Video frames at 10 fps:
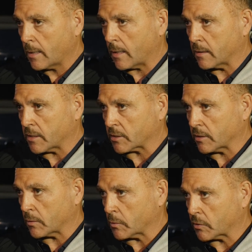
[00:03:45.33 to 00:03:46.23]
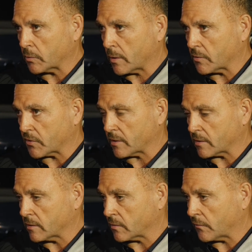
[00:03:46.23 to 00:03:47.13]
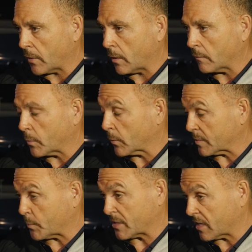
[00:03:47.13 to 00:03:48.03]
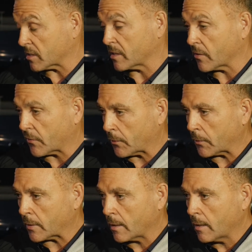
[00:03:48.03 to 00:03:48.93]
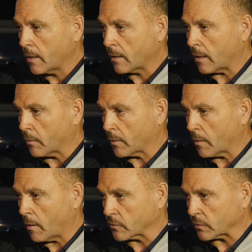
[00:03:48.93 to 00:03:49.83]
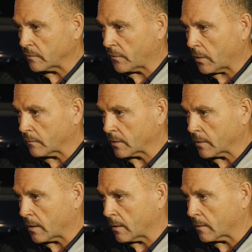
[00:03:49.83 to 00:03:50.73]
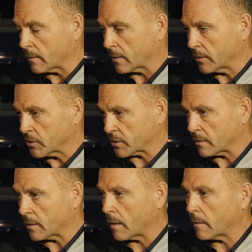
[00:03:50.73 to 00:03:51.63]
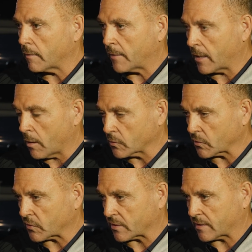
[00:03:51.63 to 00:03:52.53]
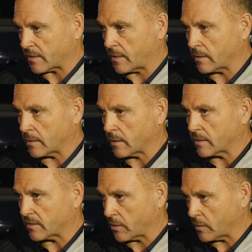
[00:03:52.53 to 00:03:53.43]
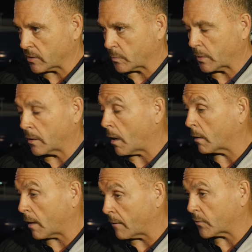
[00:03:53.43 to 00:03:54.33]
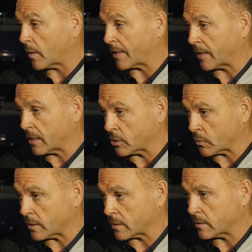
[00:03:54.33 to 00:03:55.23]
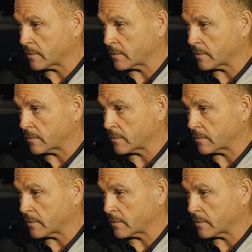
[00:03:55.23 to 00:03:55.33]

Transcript: In addition, there were two other citizens involved, potentially a third, that were also involved in the collision. They also sustained serious but non-life-threatening injuries.